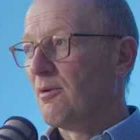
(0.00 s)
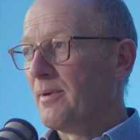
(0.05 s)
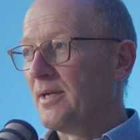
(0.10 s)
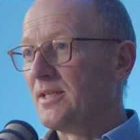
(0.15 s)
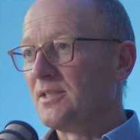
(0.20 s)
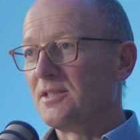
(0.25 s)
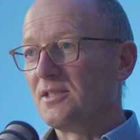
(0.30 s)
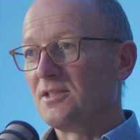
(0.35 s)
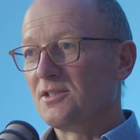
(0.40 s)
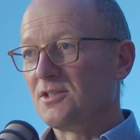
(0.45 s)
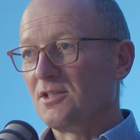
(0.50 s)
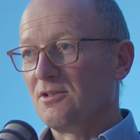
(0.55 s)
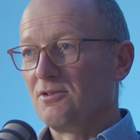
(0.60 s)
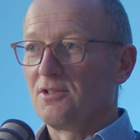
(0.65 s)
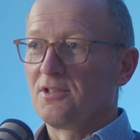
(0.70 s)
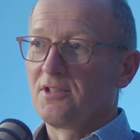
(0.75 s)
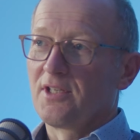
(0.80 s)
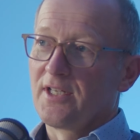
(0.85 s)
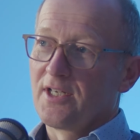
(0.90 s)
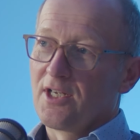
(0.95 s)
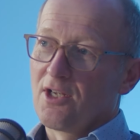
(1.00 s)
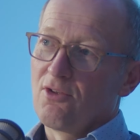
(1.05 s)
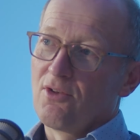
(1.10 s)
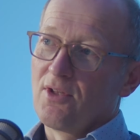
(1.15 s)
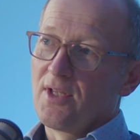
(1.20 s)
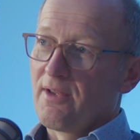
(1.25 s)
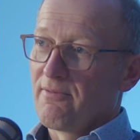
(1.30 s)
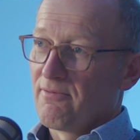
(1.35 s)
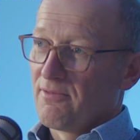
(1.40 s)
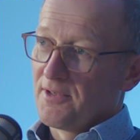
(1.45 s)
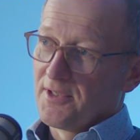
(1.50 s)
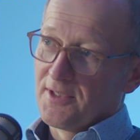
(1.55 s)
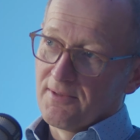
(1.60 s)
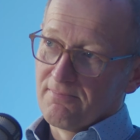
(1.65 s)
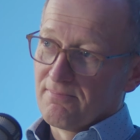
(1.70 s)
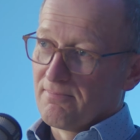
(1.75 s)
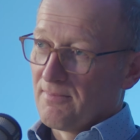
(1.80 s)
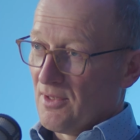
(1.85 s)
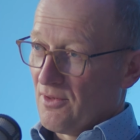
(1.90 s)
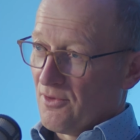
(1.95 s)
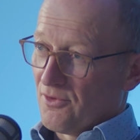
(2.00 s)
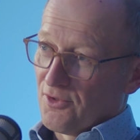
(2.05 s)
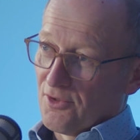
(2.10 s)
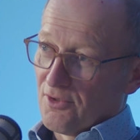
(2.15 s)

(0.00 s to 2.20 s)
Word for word: basis so that they know that every month